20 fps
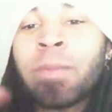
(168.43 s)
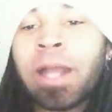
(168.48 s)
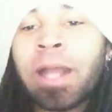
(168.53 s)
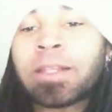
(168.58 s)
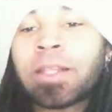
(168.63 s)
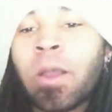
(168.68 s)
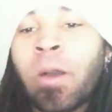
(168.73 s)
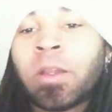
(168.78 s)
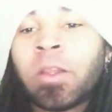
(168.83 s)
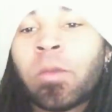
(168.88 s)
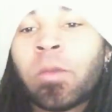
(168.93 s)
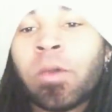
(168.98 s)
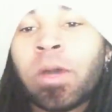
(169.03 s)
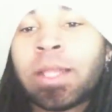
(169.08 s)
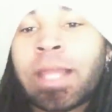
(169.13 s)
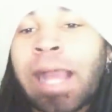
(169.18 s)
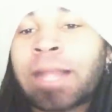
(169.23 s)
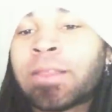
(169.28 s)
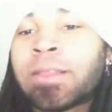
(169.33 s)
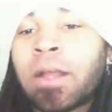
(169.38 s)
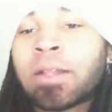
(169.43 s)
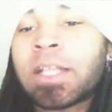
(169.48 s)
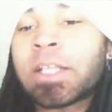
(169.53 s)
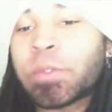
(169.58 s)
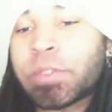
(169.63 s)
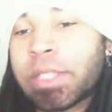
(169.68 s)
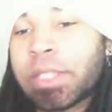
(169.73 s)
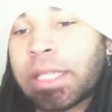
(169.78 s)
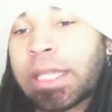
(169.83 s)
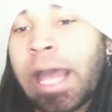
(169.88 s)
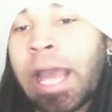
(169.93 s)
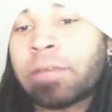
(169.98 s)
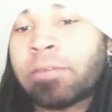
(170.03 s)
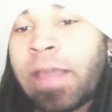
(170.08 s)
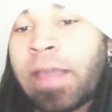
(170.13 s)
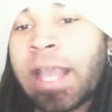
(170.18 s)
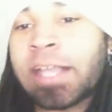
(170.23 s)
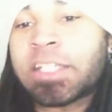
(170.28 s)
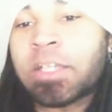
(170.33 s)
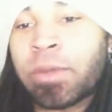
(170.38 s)
not the only one. Like, I thought this was a live
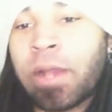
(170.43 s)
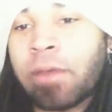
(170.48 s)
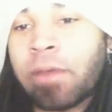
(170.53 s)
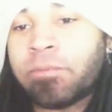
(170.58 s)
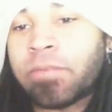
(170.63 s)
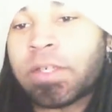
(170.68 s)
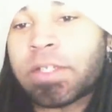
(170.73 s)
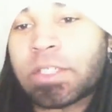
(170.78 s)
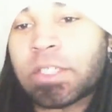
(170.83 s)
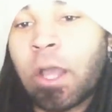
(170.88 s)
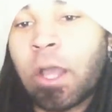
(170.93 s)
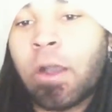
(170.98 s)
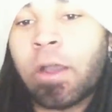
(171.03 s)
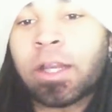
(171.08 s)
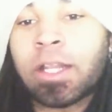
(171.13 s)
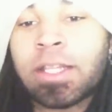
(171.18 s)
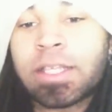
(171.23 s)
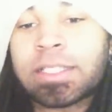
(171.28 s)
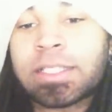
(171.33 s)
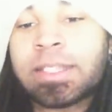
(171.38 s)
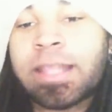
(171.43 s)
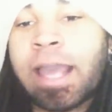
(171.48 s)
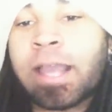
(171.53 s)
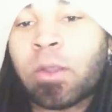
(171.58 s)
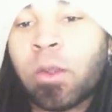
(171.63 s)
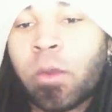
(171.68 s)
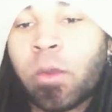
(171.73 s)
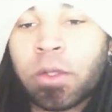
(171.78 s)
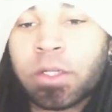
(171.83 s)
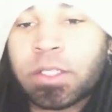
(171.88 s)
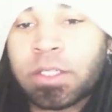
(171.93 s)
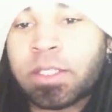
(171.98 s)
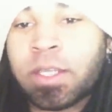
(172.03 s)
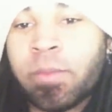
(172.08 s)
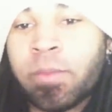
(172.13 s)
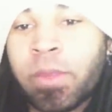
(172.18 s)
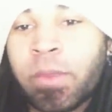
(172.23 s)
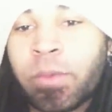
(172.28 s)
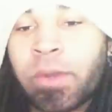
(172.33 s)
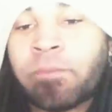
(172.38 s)
action when I first saw it. It looks that gorgeous to
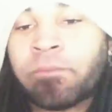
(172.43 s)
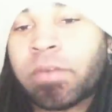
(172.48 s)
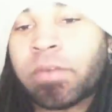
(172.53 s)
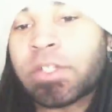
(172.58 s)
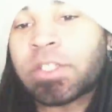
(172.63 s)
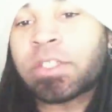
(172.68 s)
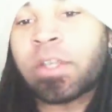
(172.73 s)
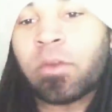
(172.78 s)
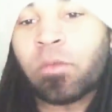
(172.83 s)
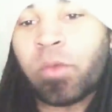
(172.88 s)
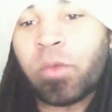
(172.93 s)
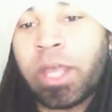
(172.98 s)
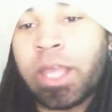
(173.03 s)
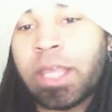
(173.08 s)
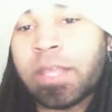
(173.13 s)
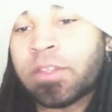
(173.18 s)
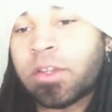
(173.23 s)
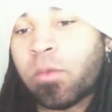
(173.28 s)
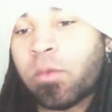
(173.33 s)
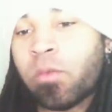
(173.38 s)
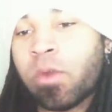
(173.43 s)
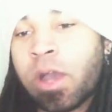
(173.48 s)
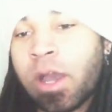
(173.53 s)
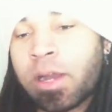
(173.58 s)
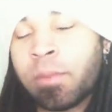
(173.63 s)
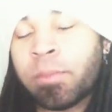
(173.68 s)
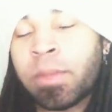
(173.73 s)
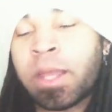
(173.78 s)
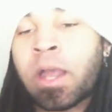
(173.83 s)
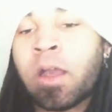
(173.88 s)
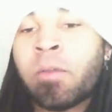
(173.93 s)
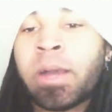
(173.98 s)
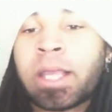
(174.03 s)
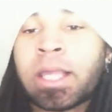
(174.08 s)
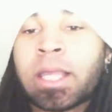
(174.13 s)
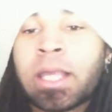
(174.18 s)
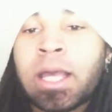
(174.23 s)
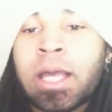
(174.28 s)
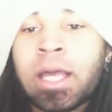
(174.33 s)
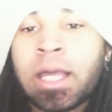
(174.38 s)
me. When I first saw the waves and the water, I'm like, oh my
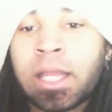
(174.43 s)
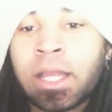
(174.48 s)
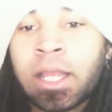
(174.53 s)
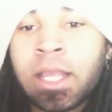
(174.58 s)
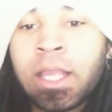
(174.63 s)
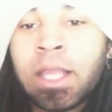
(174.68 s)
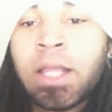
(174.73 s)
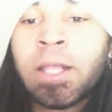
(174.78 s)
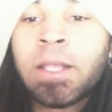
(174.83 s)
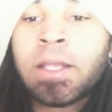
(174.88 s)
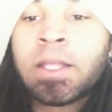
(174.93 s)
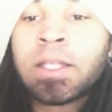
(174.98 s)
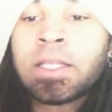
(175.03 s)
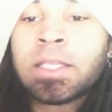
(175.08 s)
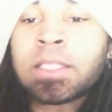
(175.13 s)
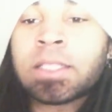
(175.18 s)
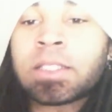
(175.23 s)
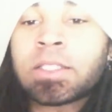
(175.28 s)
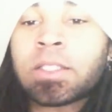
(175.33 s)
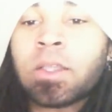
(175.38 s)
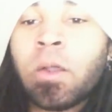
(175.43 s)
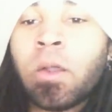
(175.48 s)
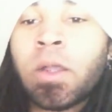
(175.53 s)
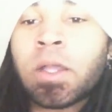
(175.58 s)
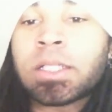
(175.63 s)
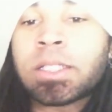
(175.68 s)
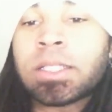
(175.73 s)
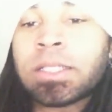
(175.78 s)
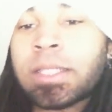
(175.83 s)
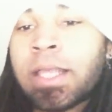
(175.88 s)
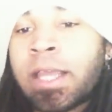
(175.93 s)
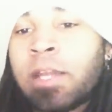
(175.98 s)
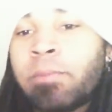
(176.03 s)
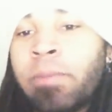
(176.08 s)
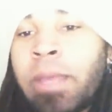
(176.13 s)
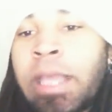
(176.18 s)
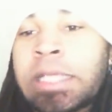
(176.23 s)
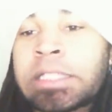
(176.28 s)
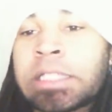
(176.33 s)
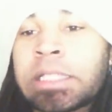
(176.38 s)
god. This is gorgeous. This
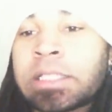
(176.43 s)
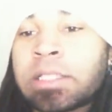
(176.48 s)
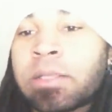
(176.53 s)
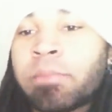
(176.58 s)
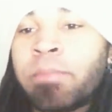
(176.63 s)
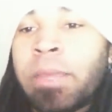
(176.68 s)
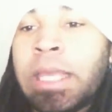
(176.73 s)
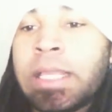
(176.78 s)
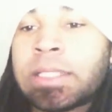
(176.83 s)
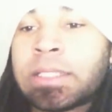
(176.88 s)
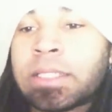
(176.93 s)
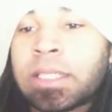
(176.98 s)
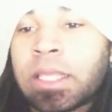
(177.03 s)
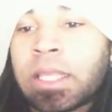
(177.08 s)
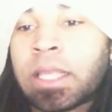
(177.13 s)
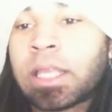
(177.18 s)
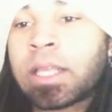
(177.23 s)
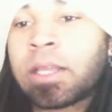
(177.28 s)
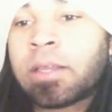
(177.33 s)
animation is amazing.